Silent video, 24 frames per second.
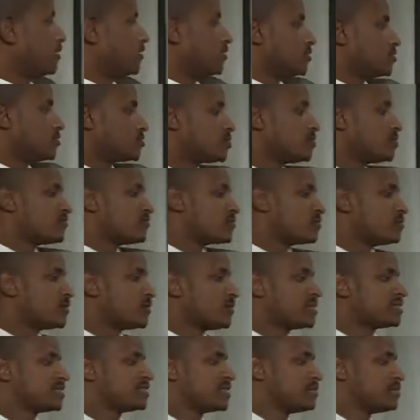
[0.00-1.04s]
So from our
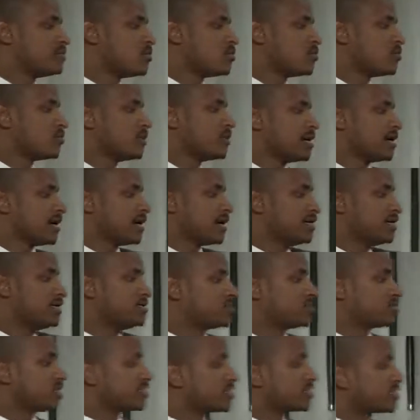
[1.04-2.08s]
table, we are
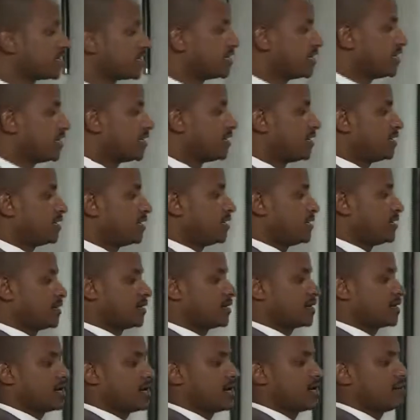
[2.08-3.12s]
interested in
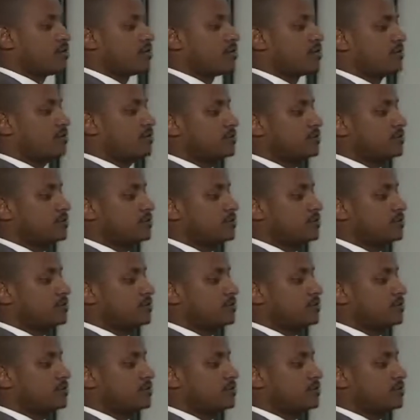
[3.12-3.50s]
carbon.